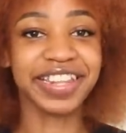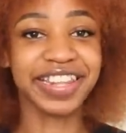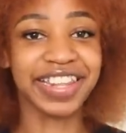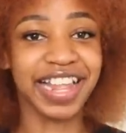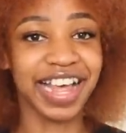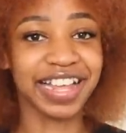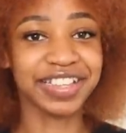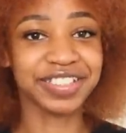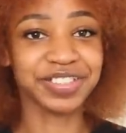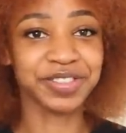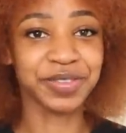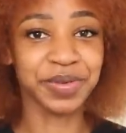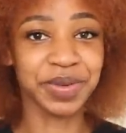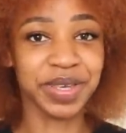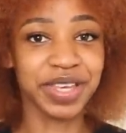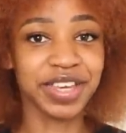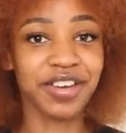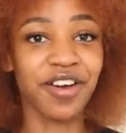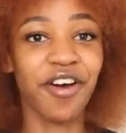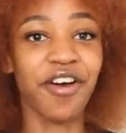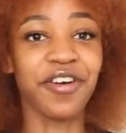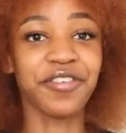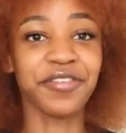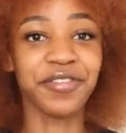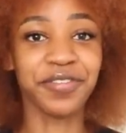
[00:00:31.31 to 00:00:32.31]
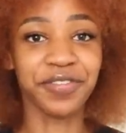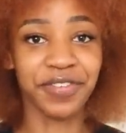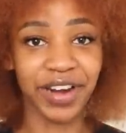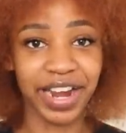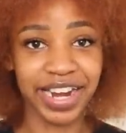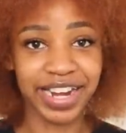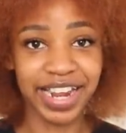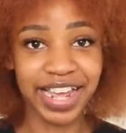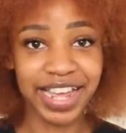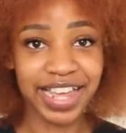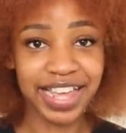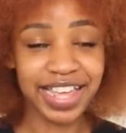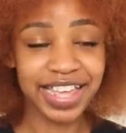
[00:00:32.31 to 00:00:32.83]
last week on
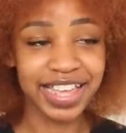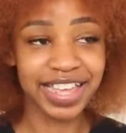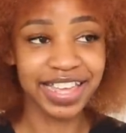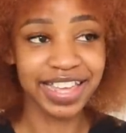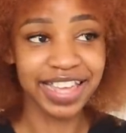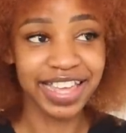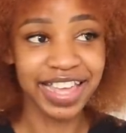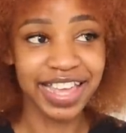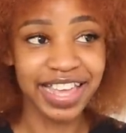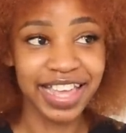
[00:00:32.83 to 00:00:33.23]
Friday.